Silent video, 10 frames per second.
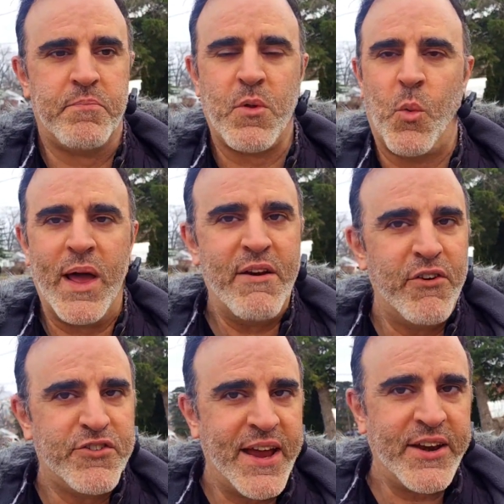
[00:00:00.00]
Whatever
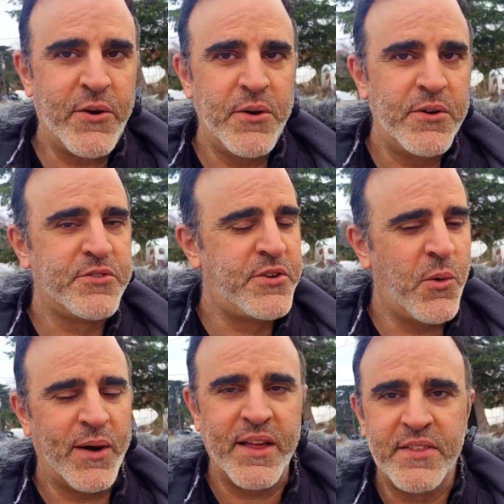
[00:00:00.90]
genders you
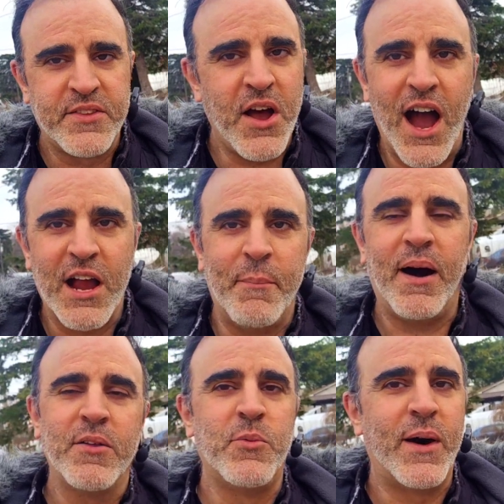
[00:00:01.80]
want to talk
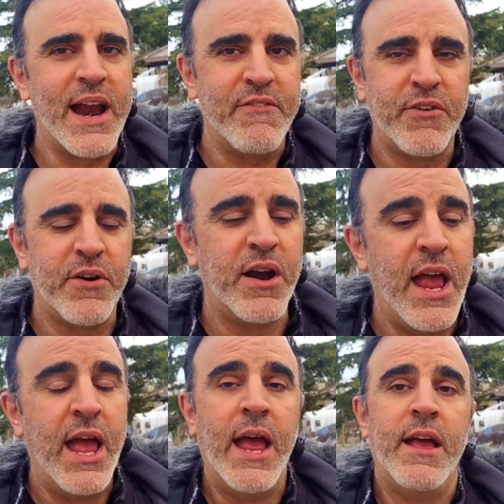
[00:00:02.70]
about, whatever,
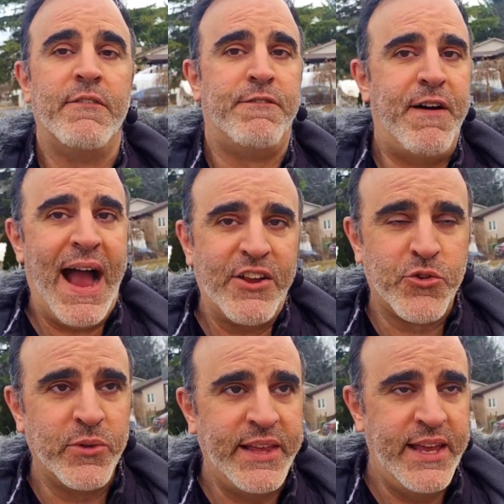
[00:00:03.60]

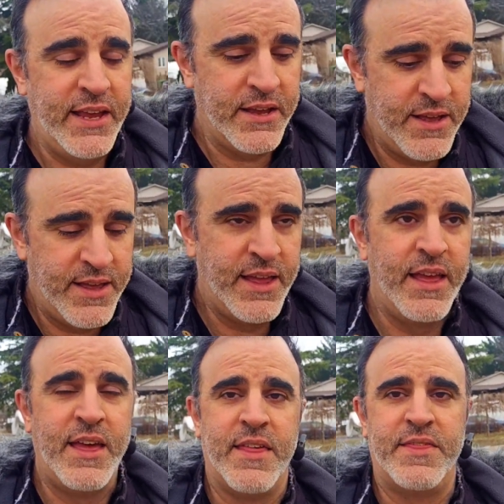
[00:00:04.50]
factually,
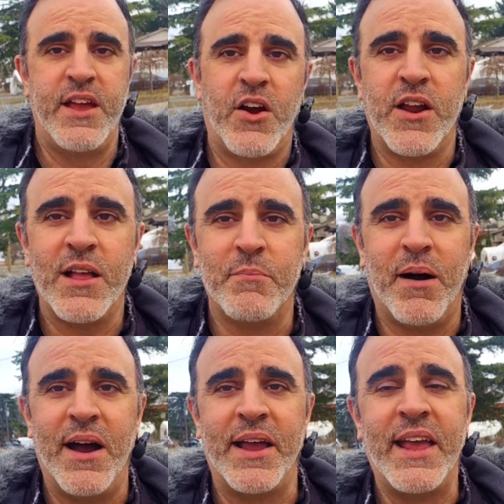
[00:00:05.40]
they are not
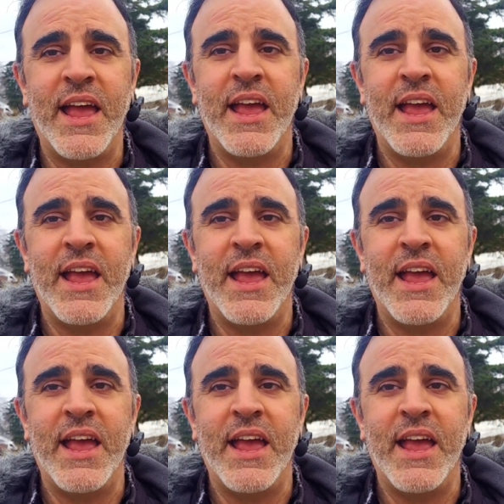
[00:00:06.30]
buying